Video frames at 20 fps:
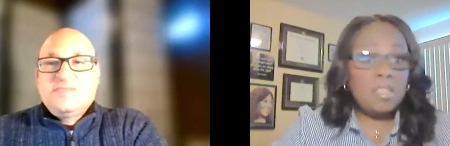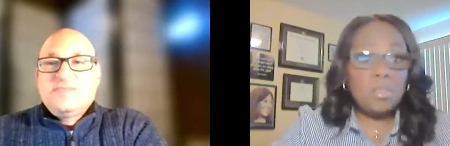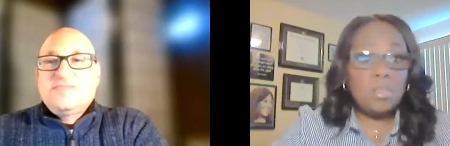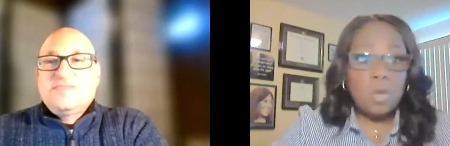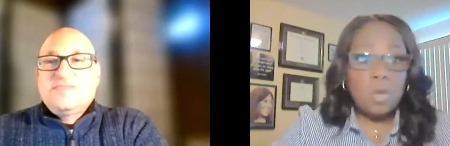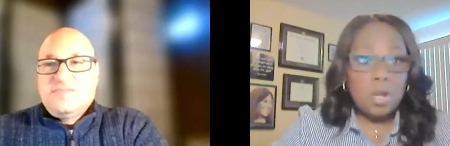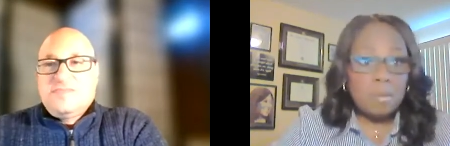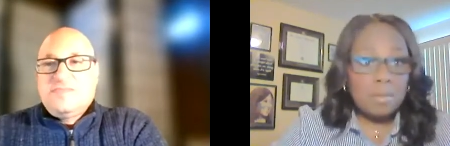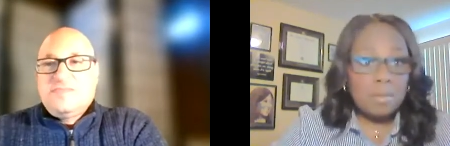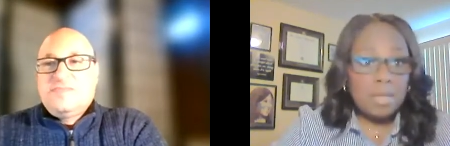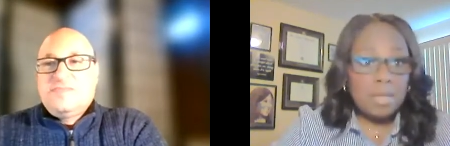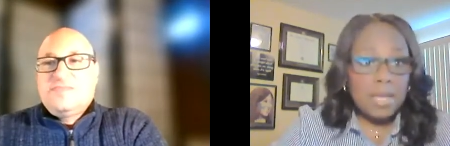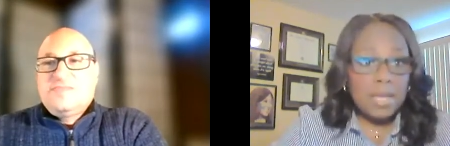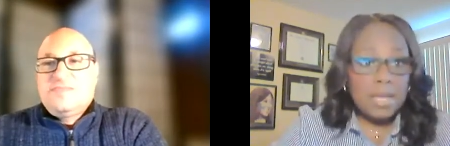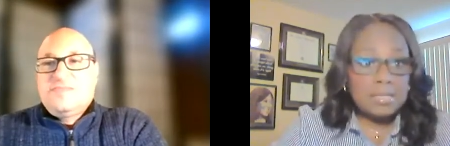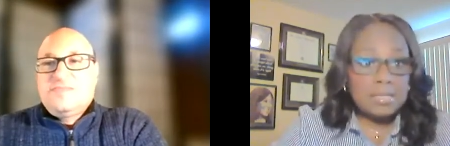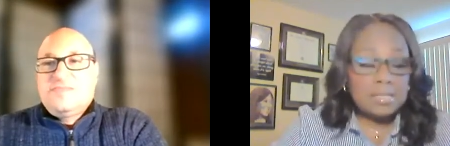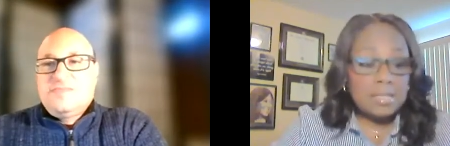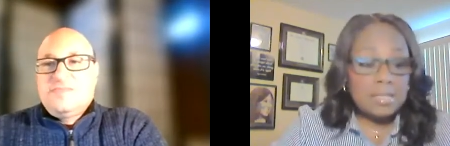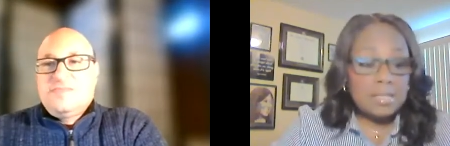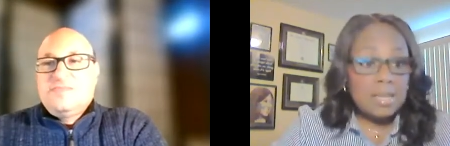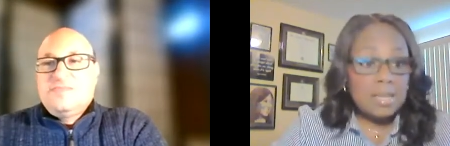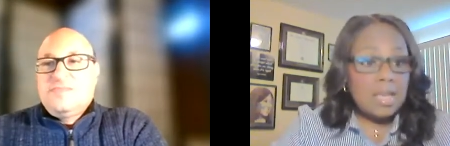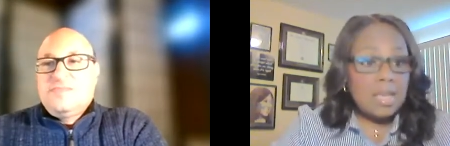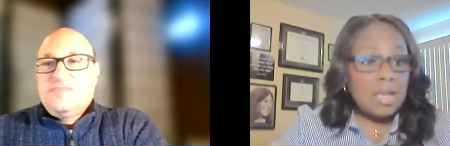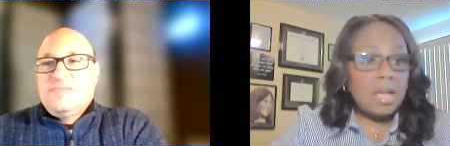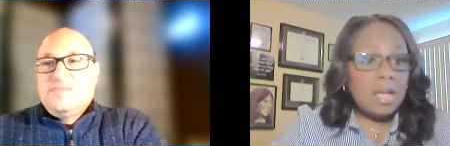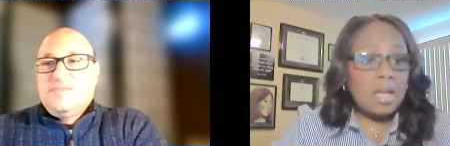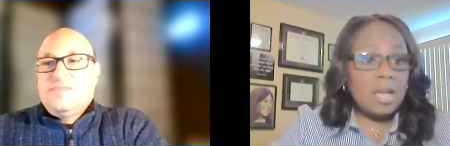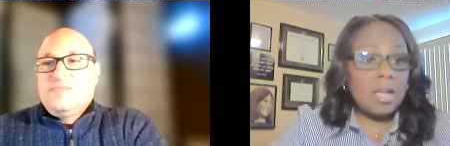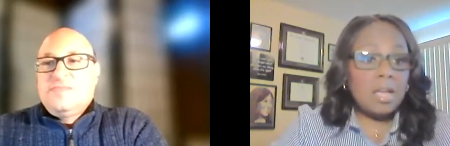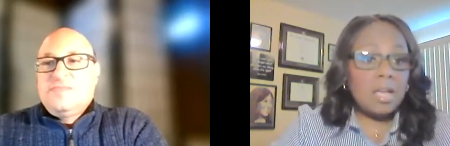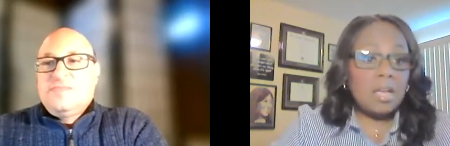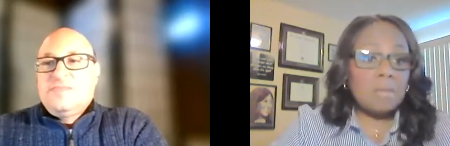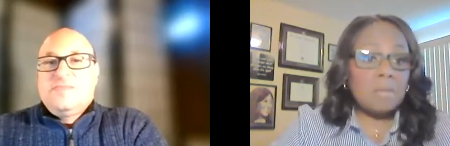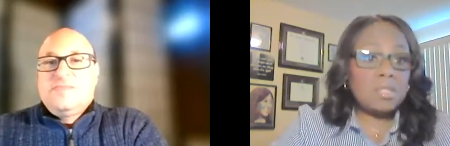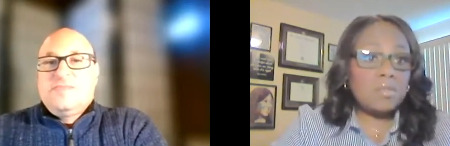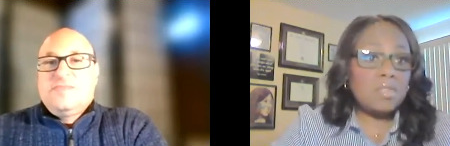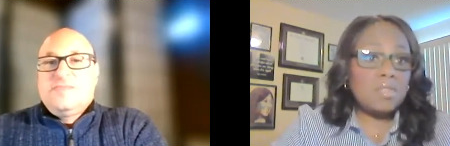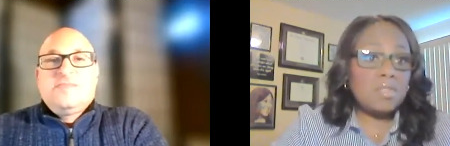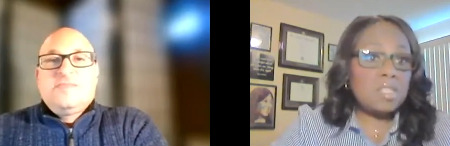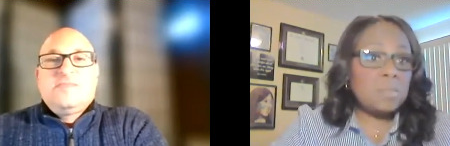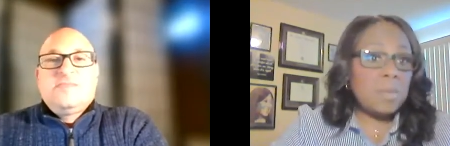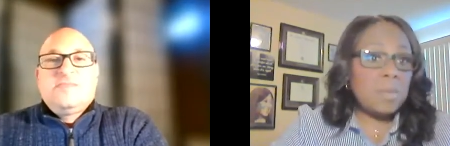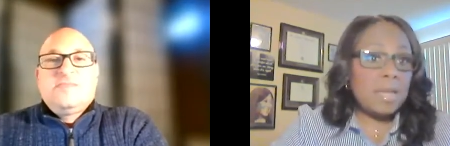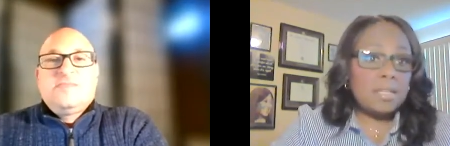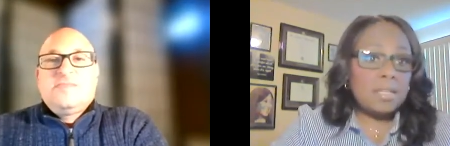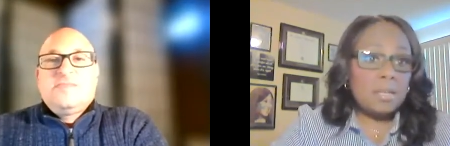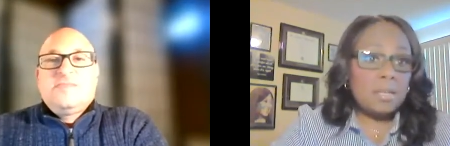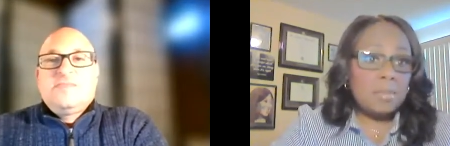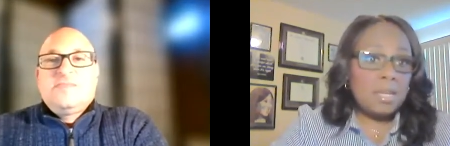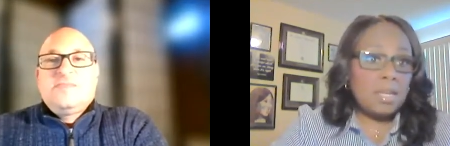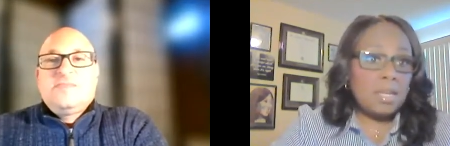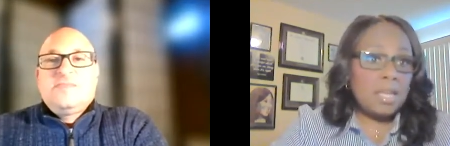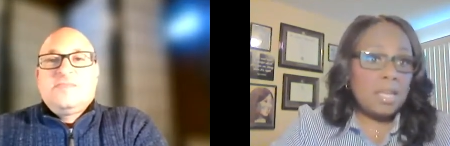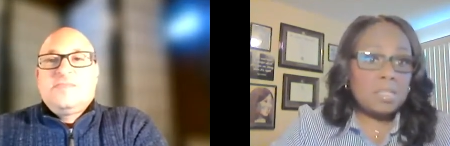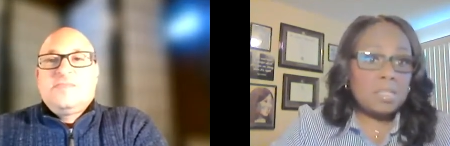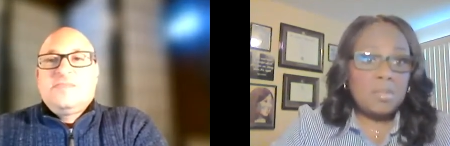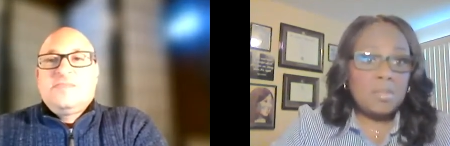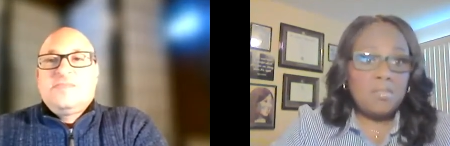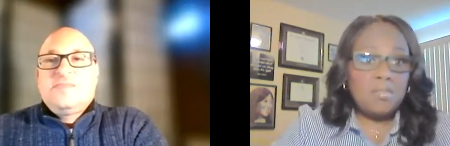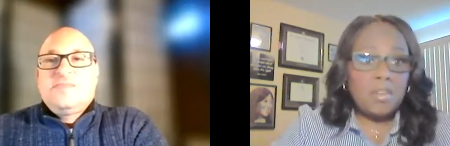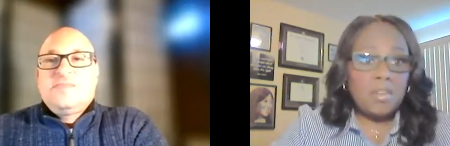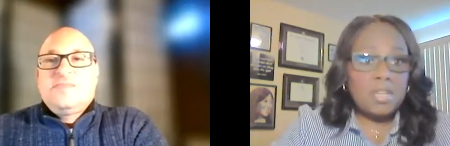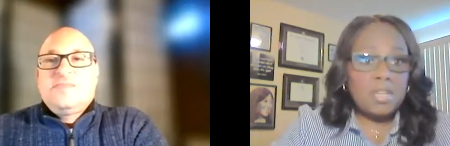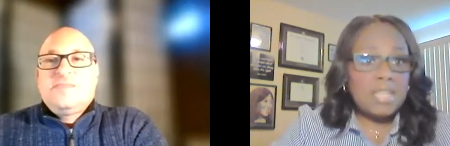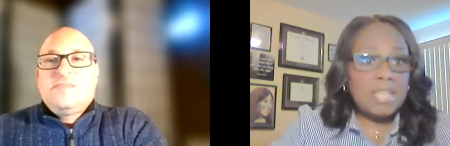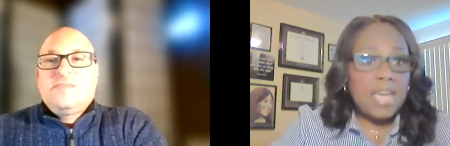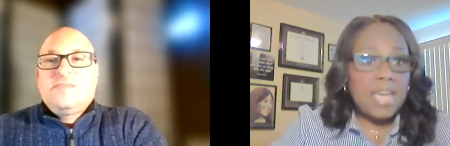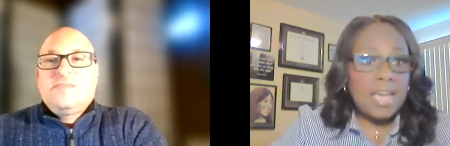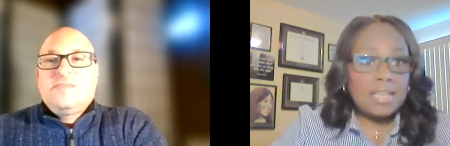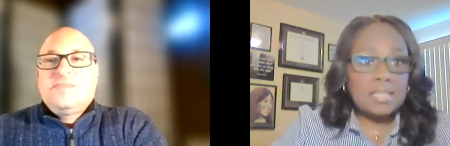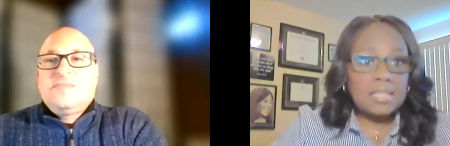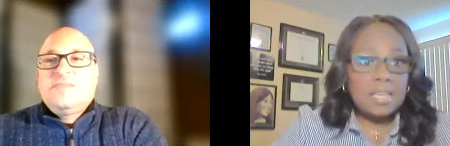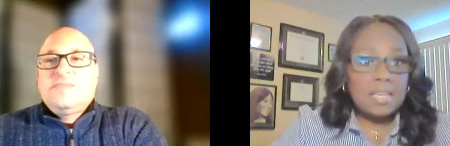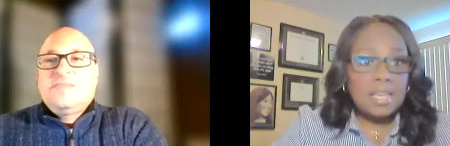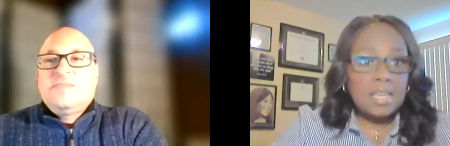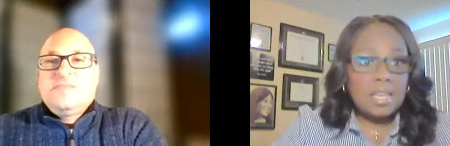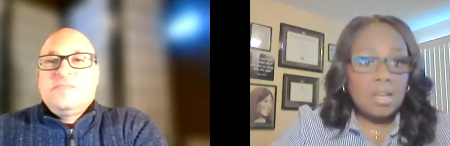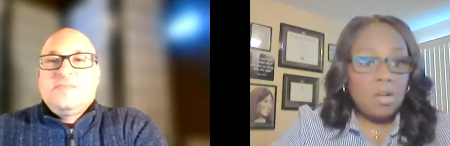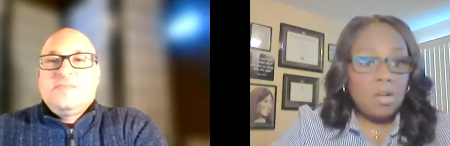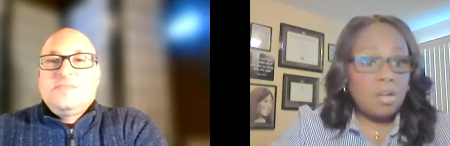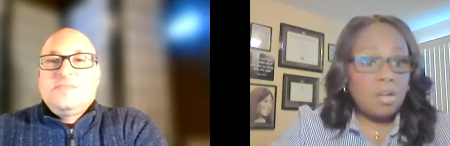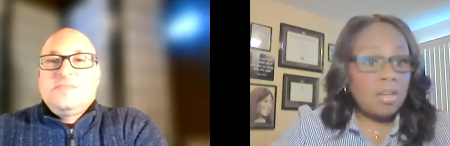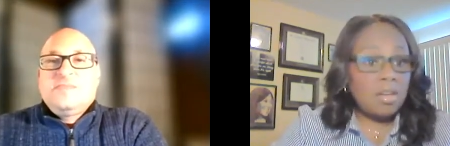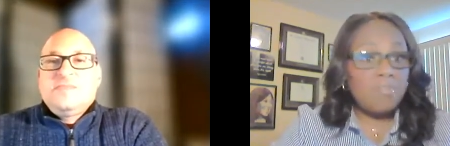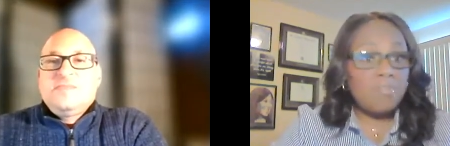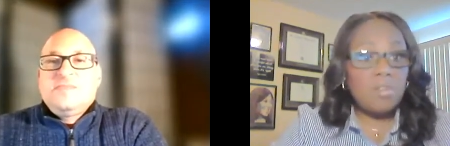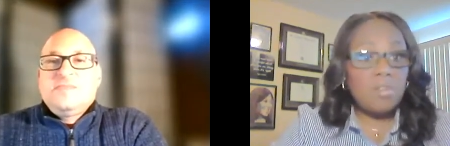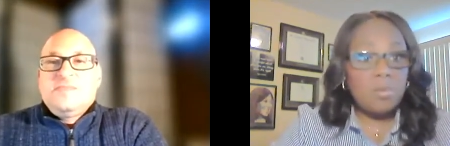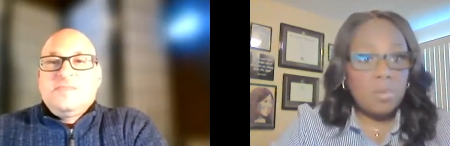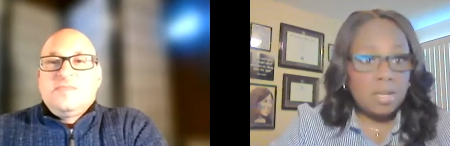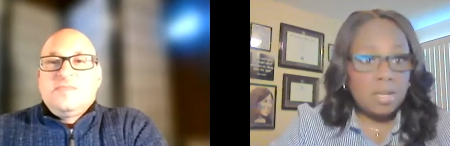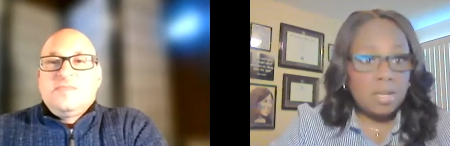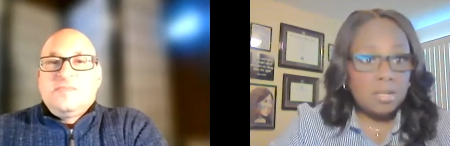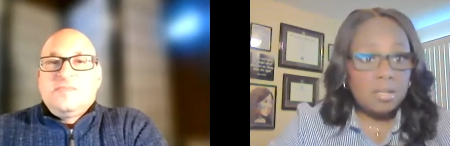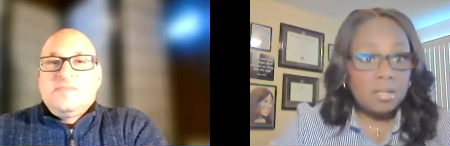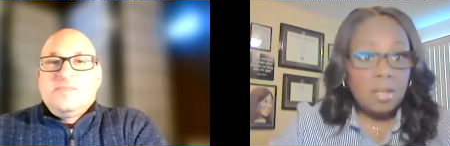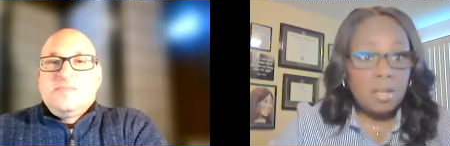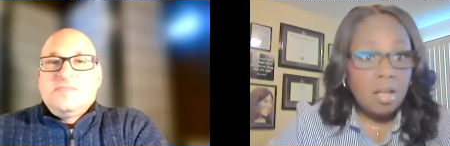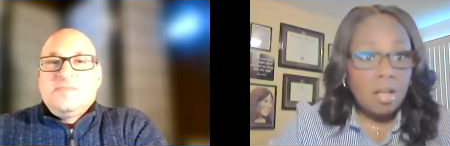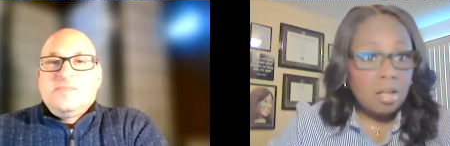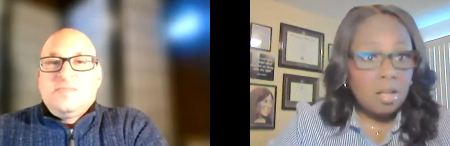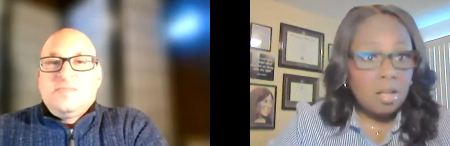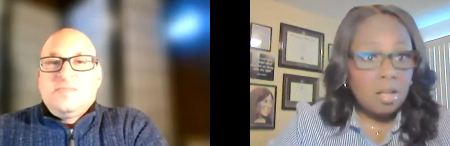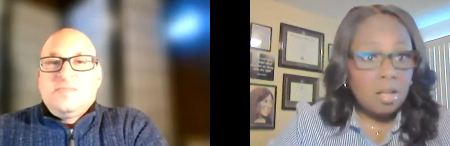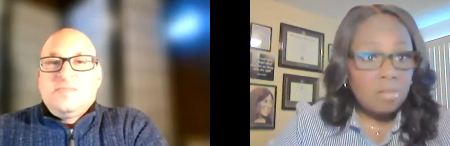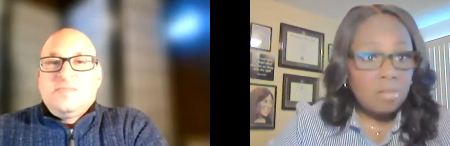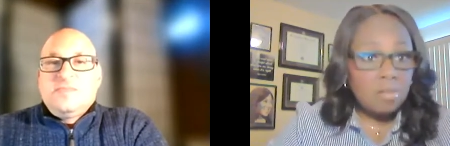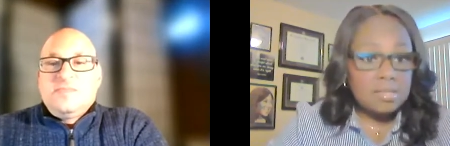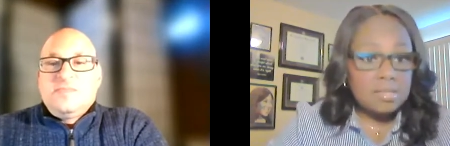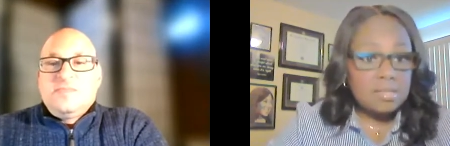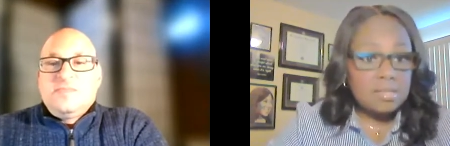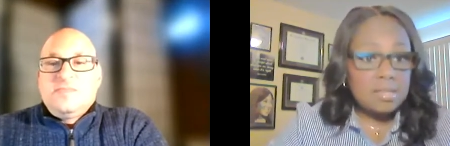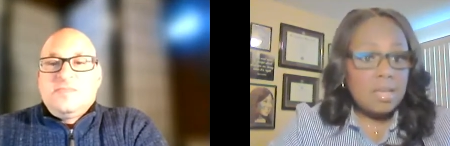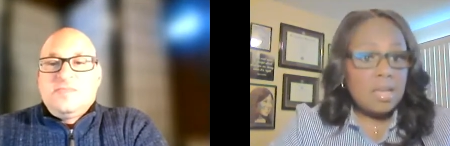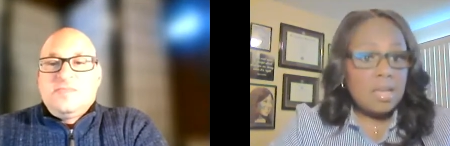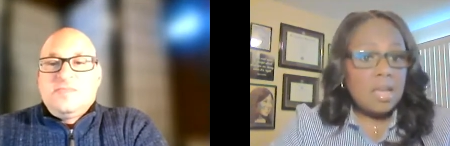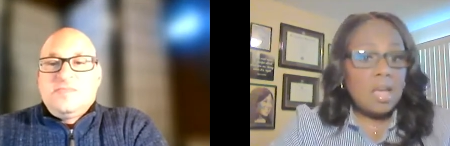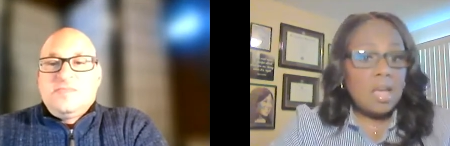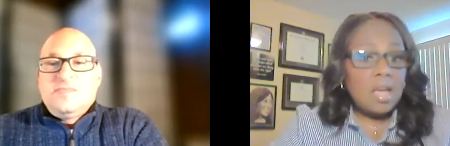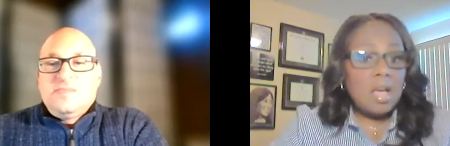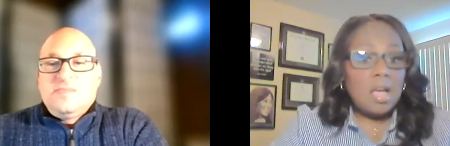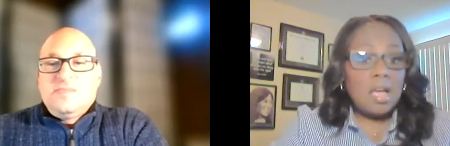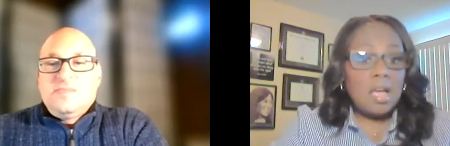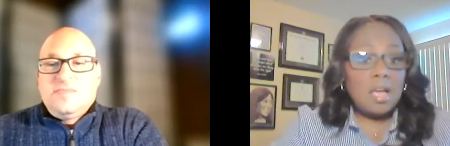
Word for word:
Speaker 1: for women in the workplace. Um, so this pandemic has been very taxing on everyone, on all of us.